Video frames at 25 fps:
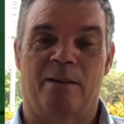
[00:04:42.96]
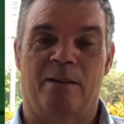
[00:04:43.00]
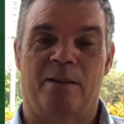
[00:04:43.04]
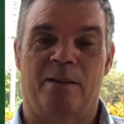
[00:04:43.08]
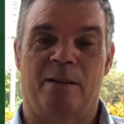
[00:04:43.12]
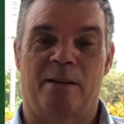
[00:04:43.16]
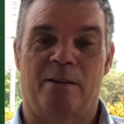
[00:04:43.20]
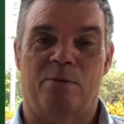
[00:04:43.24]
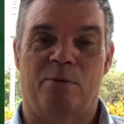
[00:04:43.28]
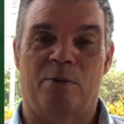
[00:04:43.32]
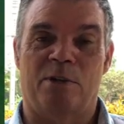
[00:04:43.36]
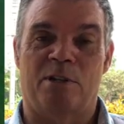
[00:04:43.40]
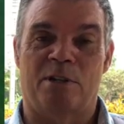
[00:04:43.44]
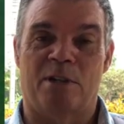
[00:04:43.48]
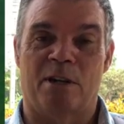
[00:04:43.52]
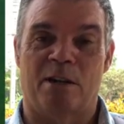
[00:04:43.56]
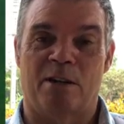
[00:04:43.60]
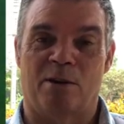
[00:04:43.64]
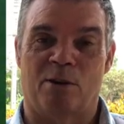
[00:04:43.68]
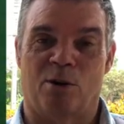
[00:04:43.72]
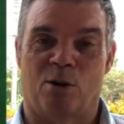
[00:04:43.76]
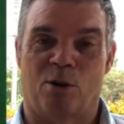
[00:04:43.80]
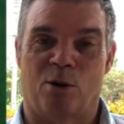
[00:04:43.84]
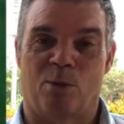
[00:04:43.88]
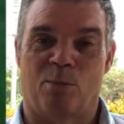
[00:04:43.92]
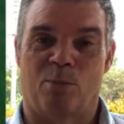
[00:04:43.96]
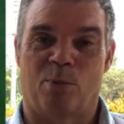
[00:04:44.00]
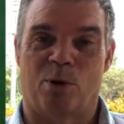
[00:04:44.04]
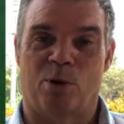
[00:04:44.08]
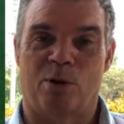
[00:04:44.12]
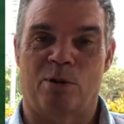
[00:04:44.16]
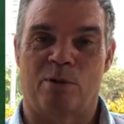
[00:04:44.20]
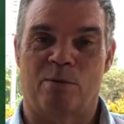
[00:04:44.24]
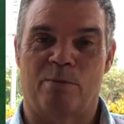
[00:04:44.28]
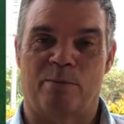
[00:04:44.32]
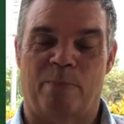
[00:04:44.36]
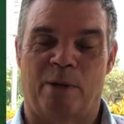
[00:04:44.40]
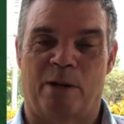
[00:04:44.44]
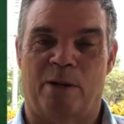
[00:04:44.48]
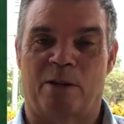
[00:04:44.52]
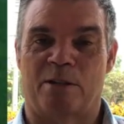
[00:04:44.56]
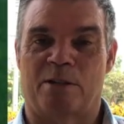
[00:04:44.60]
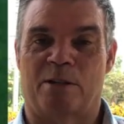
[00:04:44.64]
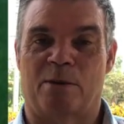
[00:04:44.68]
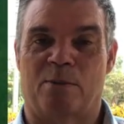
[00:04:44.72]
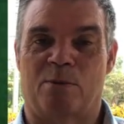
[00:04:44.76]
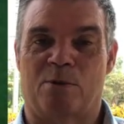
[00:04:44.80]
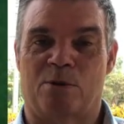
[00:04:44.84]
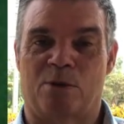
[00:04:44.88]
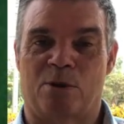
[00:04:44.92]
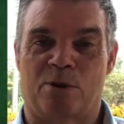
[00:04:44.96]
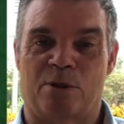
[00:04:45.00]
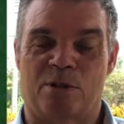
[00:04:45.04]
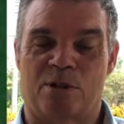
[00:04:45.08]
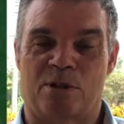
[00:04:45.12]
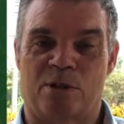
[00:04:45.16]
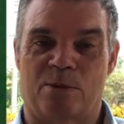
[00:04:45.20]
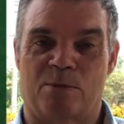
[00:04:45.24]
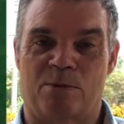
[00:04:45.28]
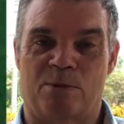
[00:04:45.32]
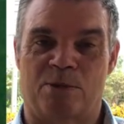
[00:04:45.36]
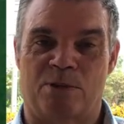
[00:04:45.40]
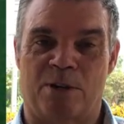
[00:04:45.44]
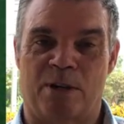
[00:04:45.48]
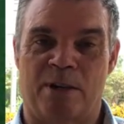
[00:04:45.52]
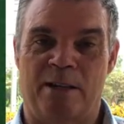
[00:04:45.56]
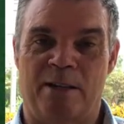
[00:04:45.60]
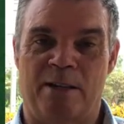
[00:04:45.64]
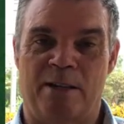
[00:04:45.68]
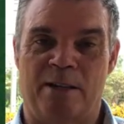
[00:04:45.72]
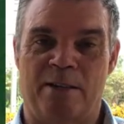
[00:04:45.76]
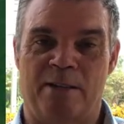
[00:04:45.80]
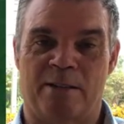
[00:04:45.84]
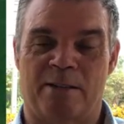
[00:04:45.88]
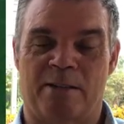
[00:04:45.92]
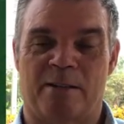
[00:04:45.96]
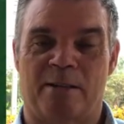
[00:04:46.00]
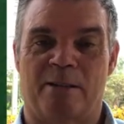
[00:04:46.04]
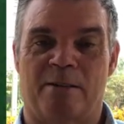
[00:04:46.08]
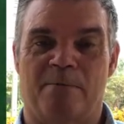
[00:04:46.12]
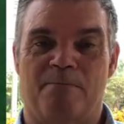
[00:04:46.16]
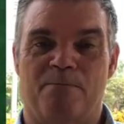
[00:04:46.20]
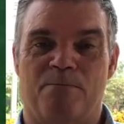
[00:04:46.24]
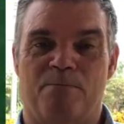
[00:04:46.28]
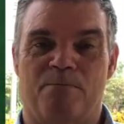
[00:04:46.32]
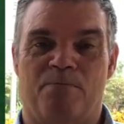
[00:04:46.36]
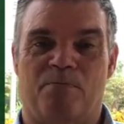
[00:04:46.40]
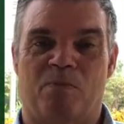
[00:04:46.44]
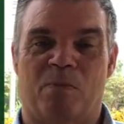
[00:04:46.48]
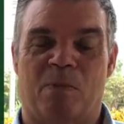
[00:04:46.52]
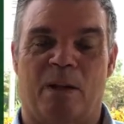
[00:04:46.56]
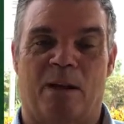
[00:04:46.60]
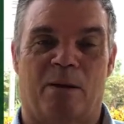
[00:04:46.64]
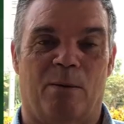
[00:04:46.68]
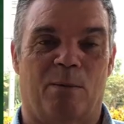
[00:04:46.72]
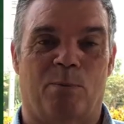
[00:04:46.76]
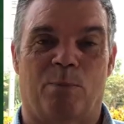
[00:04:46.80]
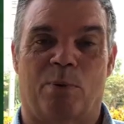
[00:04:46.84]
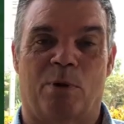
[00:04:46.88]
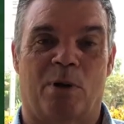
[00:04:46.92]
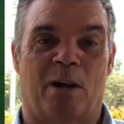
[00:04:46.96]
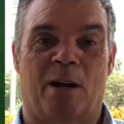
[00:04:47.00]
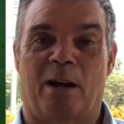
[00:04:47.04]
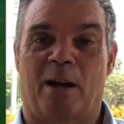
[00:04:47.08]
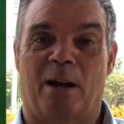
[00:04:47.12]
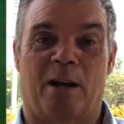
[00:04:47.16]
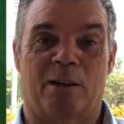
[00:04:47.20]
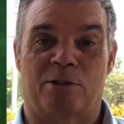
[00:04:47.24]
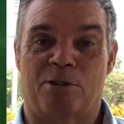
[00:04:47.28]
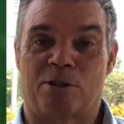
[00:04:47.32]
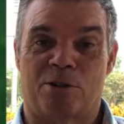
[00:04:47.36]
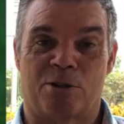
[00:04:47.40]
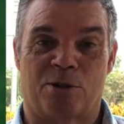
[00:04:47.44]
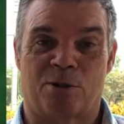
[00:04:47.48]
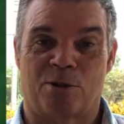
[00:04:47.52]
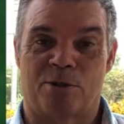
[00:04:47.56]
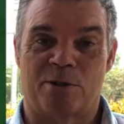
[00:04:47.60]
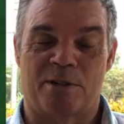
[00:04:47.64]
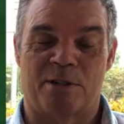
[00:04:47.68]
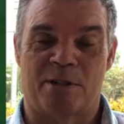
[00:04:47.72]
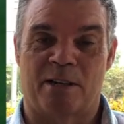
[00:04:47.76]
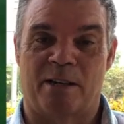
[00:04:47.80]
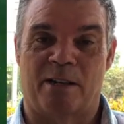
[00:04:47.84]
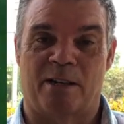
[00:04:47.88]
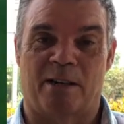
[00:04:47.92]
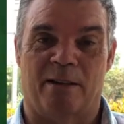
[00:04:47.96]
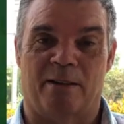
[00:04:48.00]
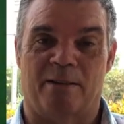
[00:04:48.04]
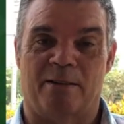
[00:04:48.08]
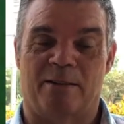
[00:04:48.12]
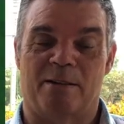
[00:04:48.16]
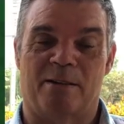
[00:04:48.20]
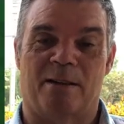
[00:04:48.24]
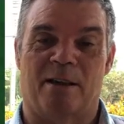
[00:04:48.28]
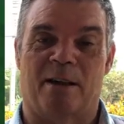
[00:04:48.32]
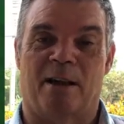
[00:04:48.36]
return to home button because it was under some trees, but I just couldn't see it.